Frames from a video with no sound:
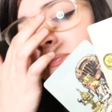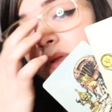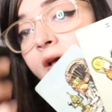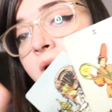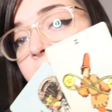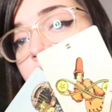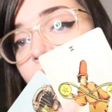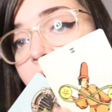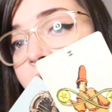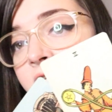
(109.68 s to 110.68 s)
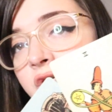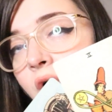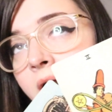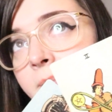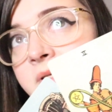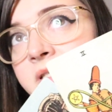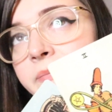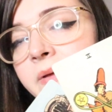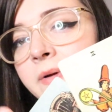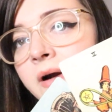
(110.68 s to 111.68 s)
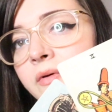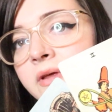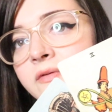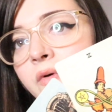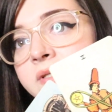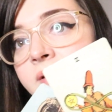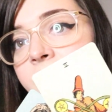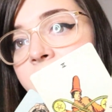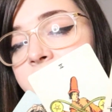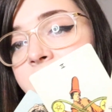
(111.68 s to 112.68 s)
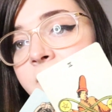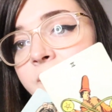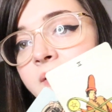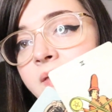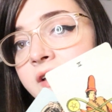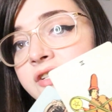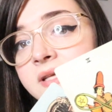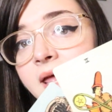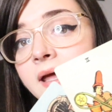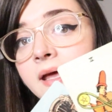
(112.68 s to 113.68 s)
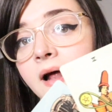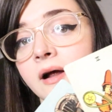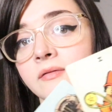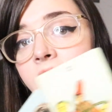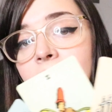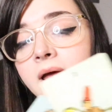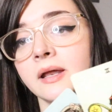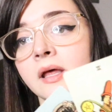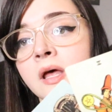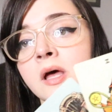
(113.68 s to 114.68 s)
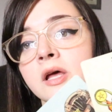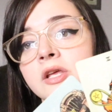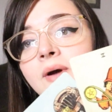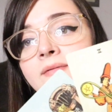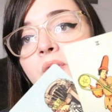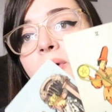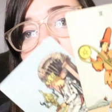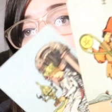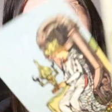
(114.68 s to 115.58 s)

they could have been trying to get you caught up in something, but I really feel as if this is something that they just can't get out of their head. You have the Queen of